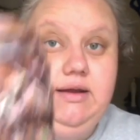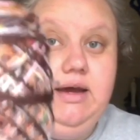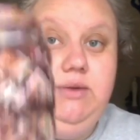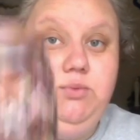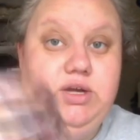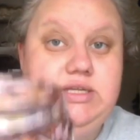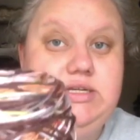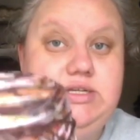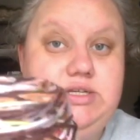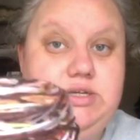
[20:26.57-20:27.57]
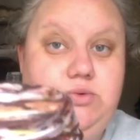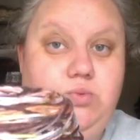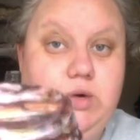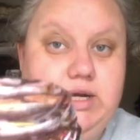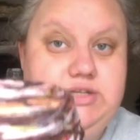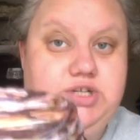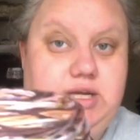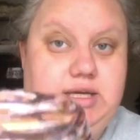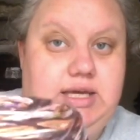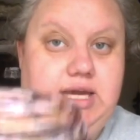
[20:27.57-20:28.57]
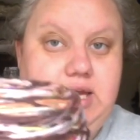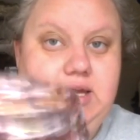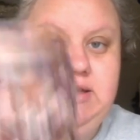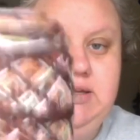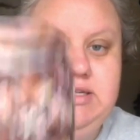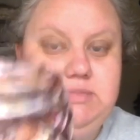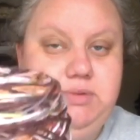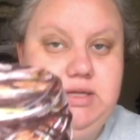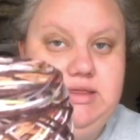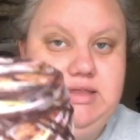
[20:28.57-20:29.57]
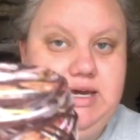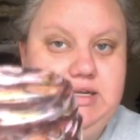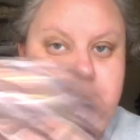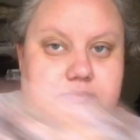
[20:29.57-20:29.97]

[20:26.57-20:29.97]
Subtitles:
I wind it into one giant cake, and then I split that.